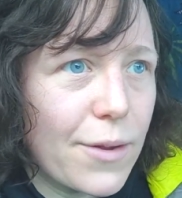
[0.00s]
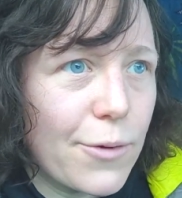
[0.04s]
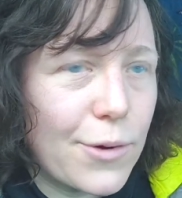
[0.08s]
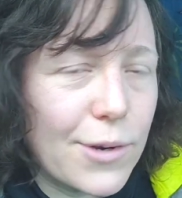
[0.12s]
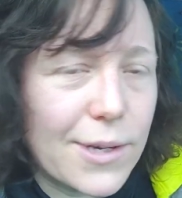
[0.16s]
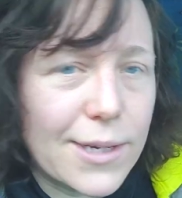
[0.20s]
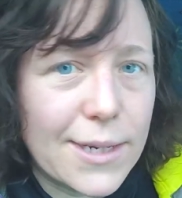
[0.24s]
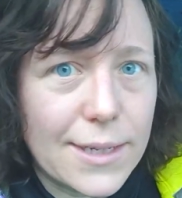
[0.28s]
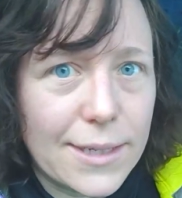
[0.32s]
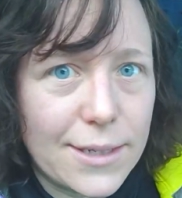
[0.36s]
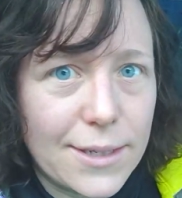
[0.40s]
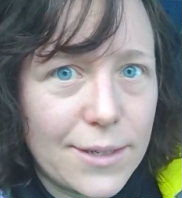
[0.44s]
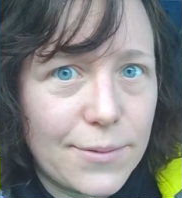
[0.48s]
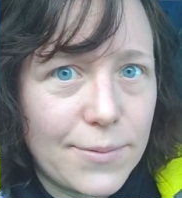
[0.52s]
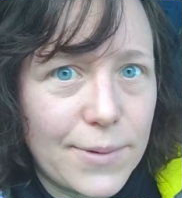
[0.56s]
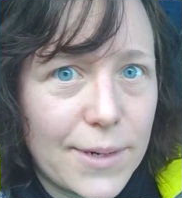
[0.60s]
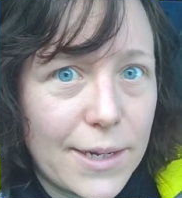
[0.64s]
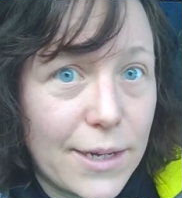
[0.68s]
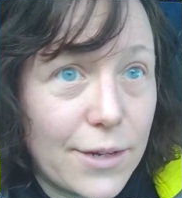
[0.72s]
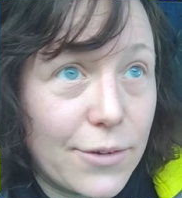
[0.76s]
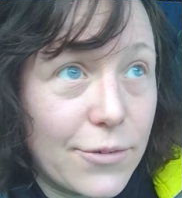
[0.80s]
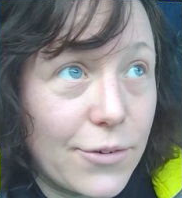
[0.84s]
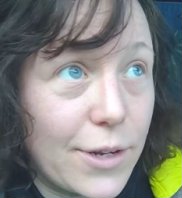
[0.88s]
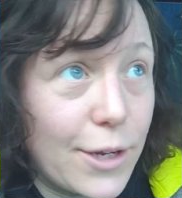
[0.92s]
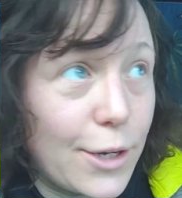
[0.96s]
which it does when
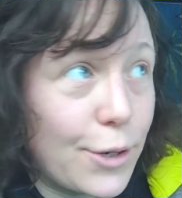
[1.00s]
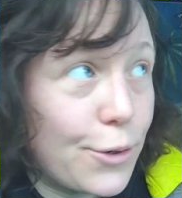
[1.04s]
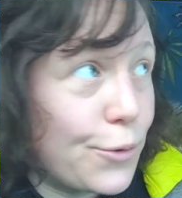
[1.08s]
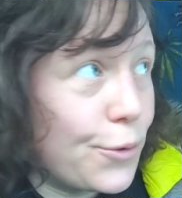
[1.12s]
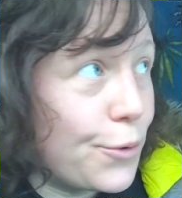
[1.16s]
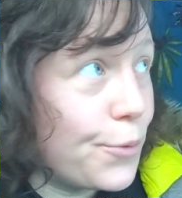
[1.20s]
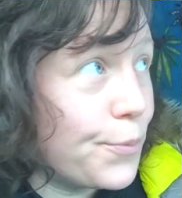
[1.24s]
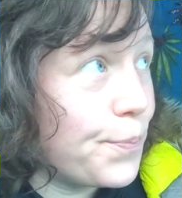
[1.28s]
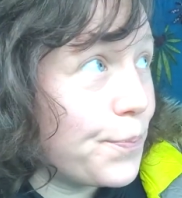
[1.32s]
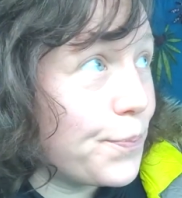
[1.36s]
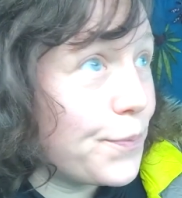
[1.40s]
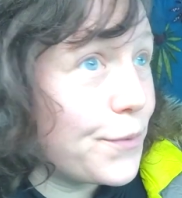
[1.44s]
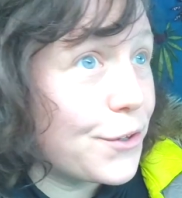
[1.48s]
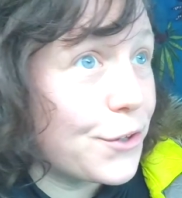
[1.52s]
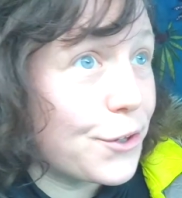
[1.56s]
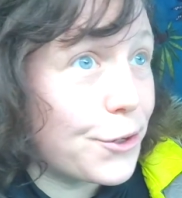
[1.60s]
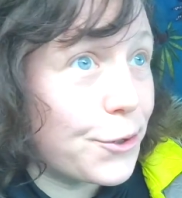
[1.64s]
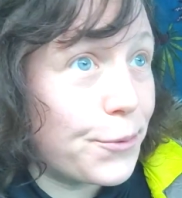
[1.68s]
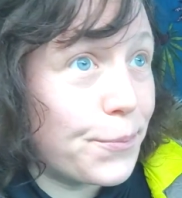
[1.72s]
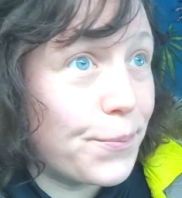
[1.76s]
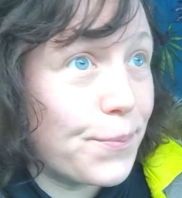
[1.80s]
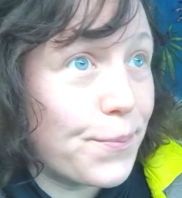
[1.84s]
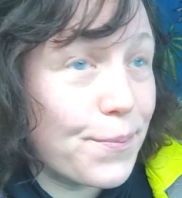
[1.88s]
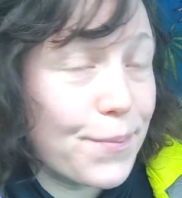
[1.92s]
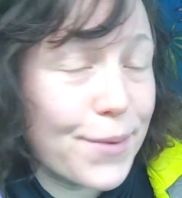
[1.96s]
it gets really cold. So
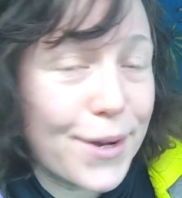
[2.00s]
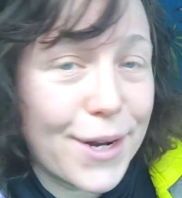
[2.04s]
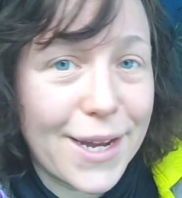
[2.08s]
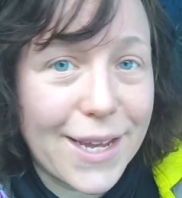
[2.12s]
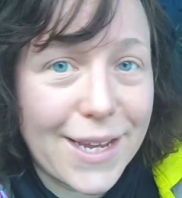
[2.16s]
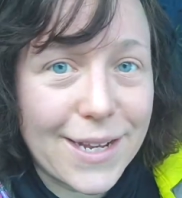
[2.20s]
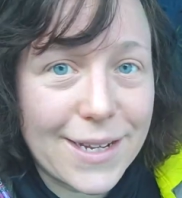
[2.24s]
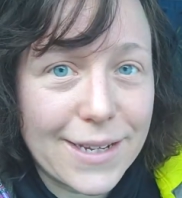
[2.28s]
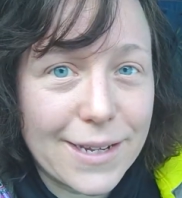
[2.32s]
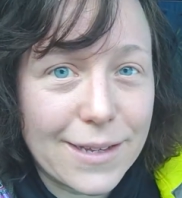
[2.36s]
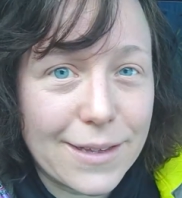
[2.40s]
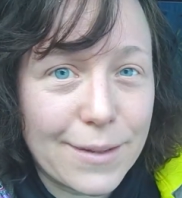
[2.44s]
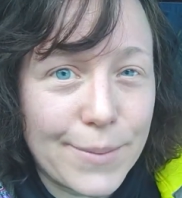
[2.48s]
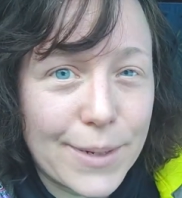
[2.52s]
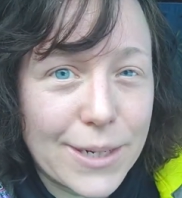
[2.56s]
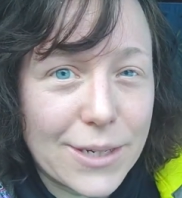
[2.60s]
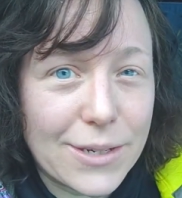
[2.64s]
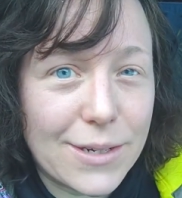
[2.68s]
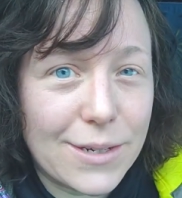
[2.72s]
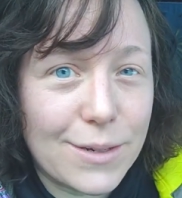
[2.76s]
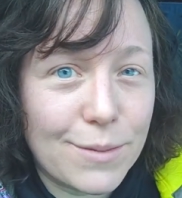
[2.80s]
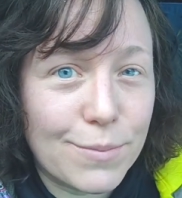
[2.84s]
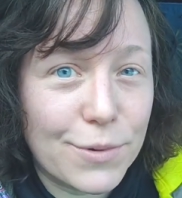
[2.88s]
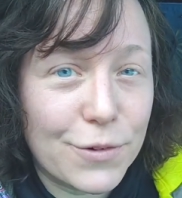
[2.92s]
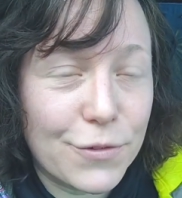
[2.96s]
I'm going to head down the
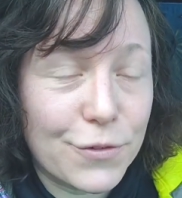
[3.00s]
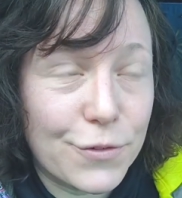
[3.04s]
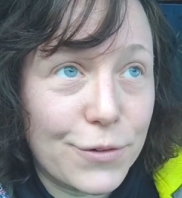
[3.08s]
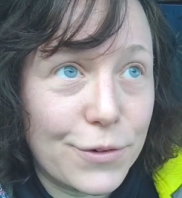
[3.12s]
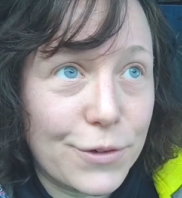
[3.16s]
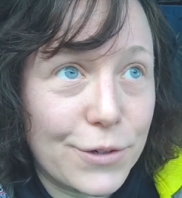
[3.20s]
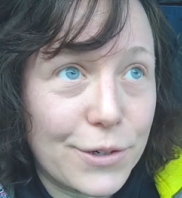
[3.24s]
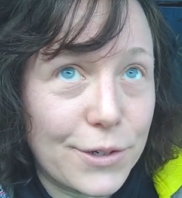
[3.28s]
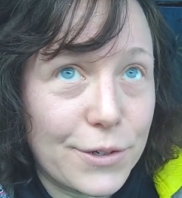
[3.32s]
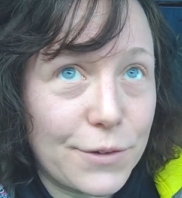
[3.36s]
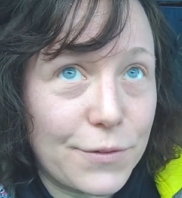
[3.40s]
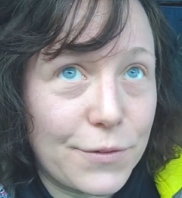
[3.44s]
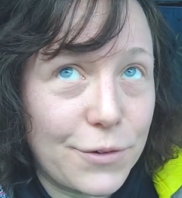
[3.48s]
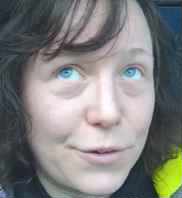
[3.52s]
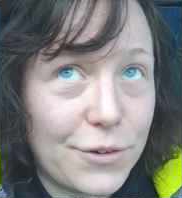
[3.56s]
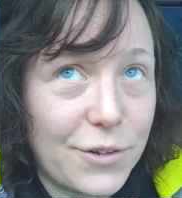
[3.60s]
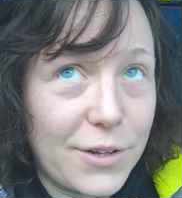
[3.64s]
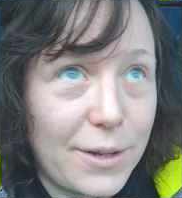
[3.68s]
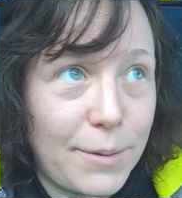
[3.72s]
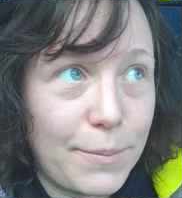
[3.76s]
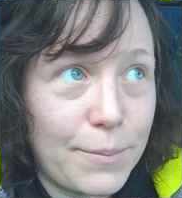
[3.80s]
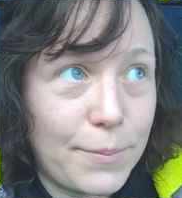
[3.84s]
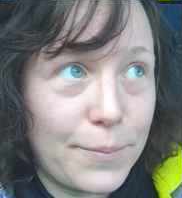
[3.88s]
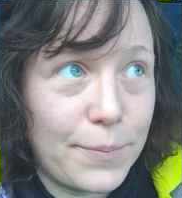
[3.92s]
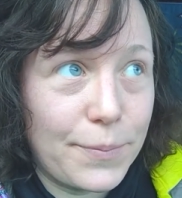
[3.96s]
mountain before I fall
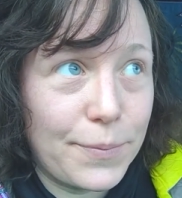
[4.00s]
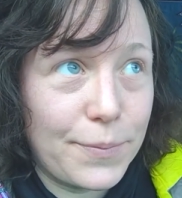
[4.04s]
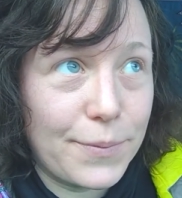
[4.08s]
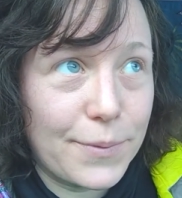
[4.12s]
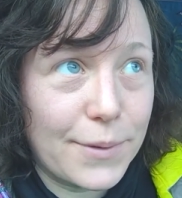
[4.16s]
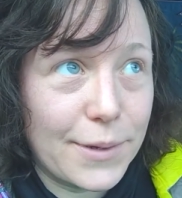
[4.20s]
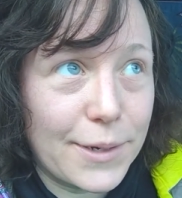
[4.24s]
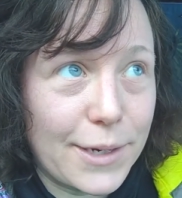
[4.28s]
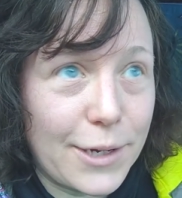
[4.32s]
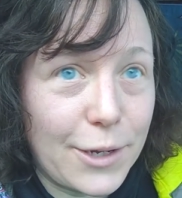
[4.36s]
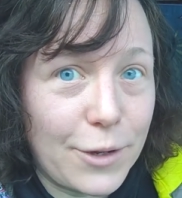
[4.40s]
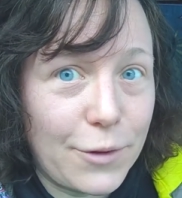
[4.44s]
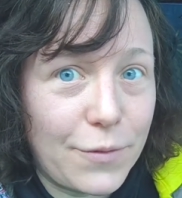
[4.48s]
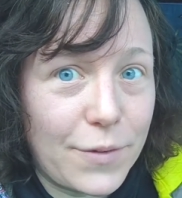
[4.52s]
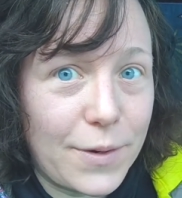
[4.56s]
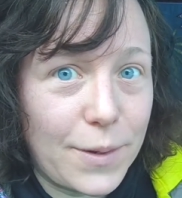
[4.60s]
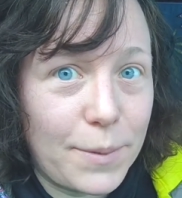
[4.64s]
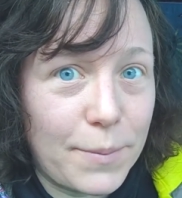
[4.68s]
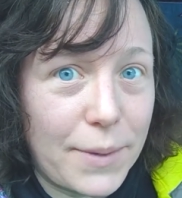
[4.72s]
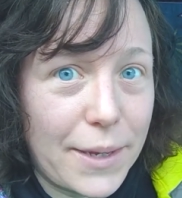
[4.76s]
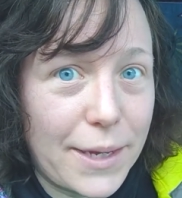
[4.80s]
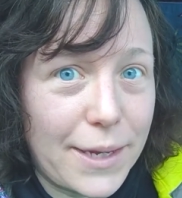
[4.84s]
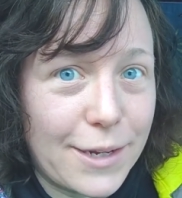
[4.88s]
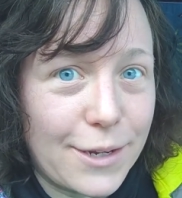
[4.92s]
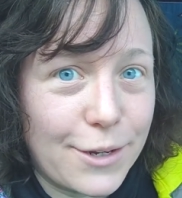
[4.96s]
asleep and
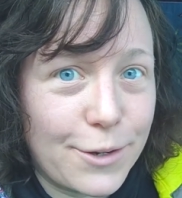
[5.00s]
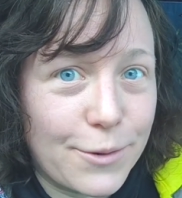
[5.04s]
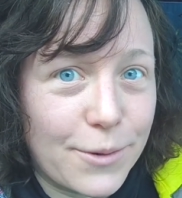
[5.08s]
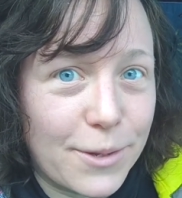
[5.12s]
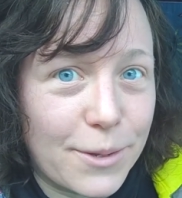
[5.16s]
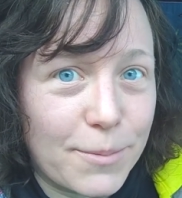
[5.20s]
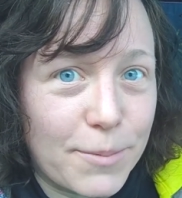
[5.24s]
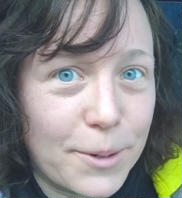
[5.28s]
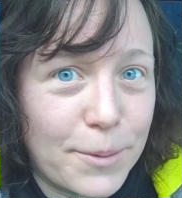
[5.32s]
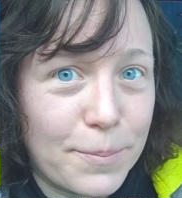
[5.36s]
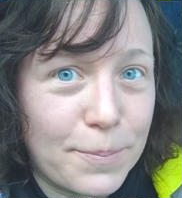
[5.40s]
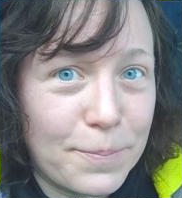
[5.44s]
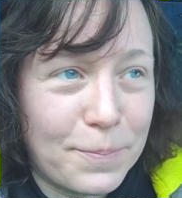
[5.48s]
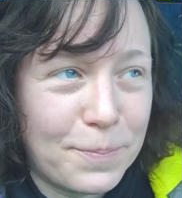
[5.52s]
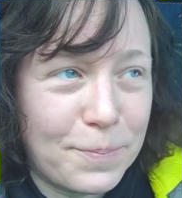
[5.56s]
hopefully make it to a spot.